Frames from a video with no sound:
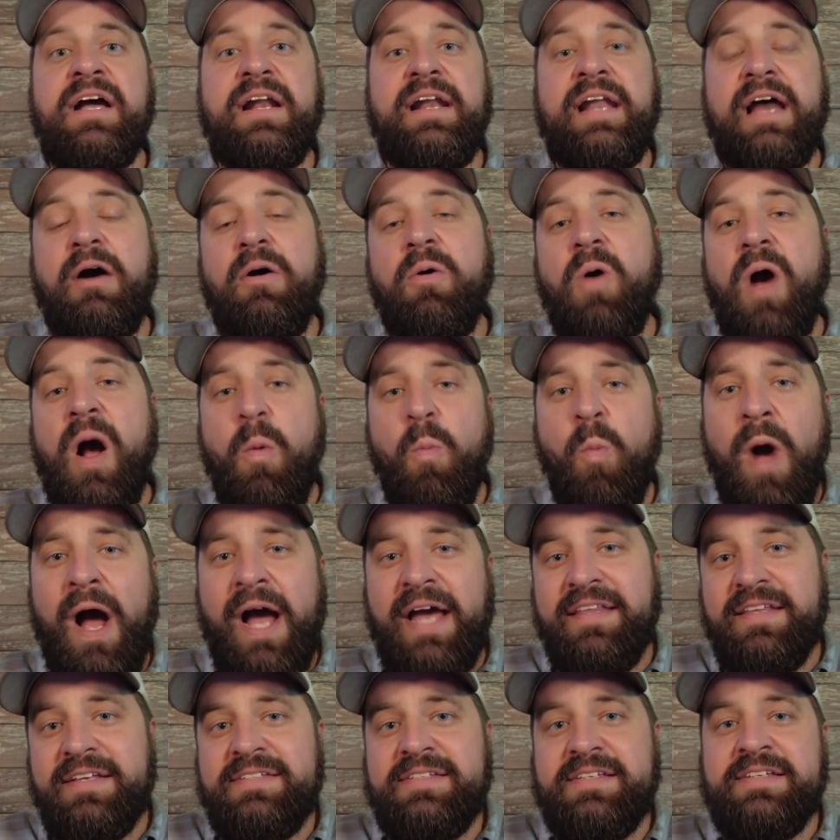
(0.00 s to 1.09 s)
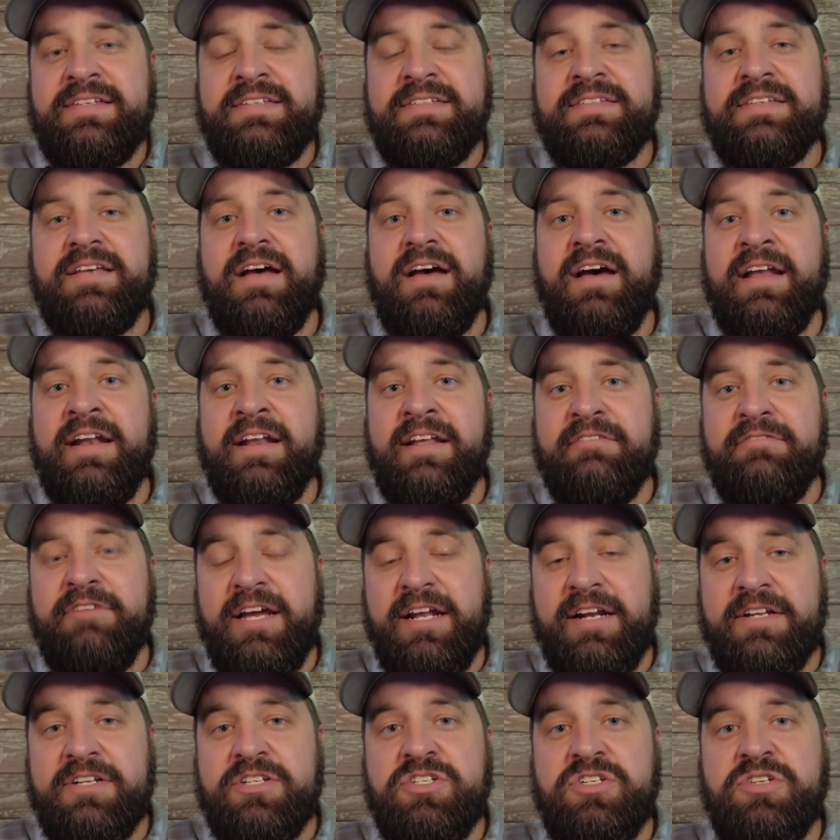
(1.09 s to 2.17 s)
Now, why this is an
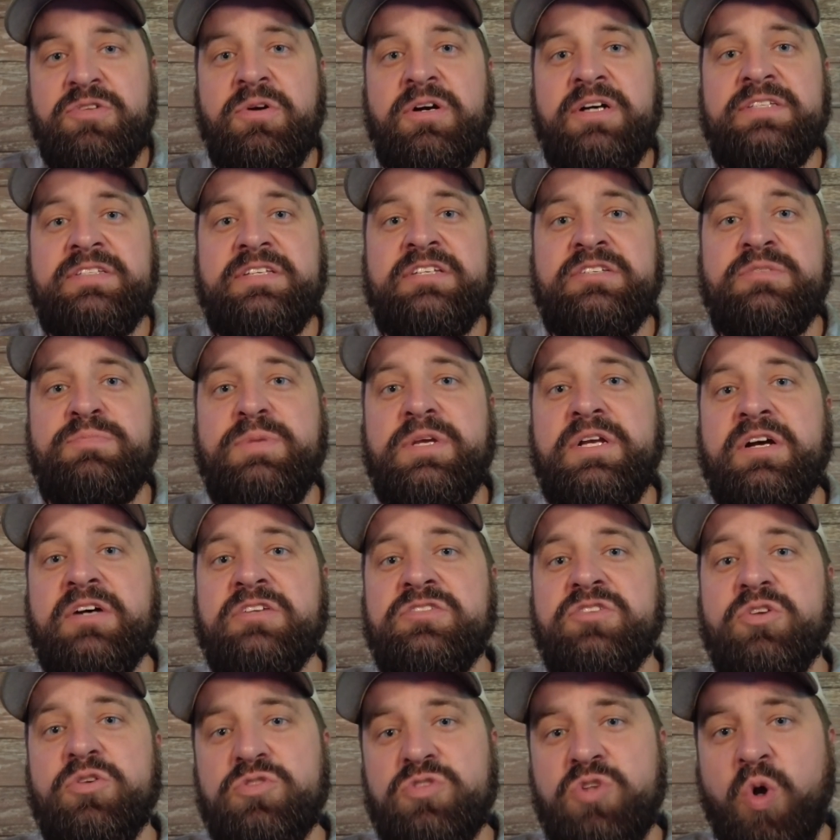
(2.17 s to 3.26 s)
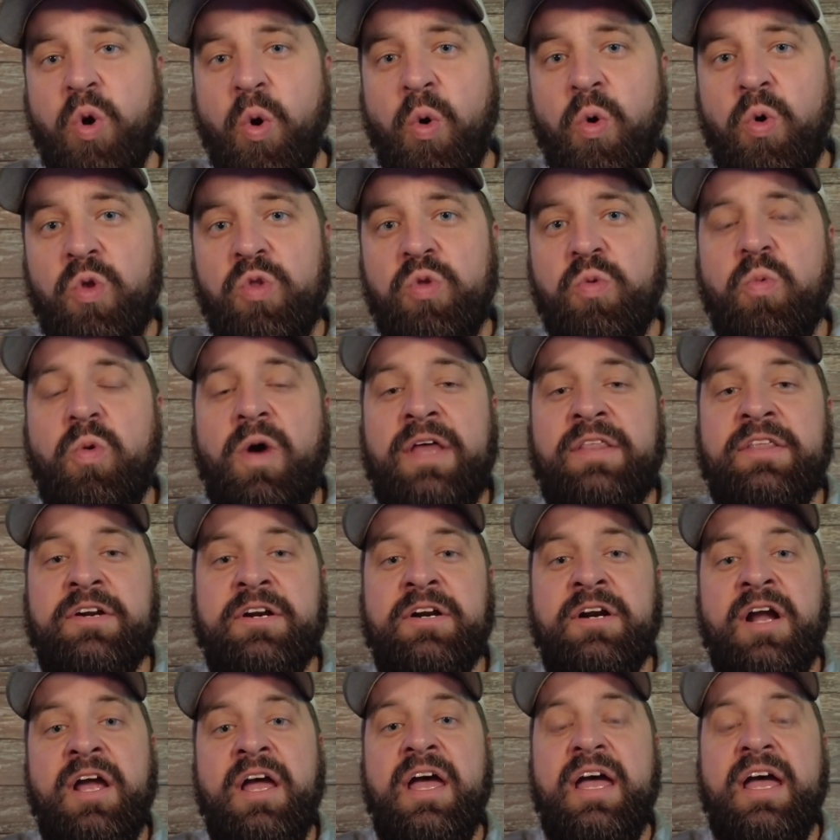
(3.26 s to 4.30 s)
advantage to us is because those cold weather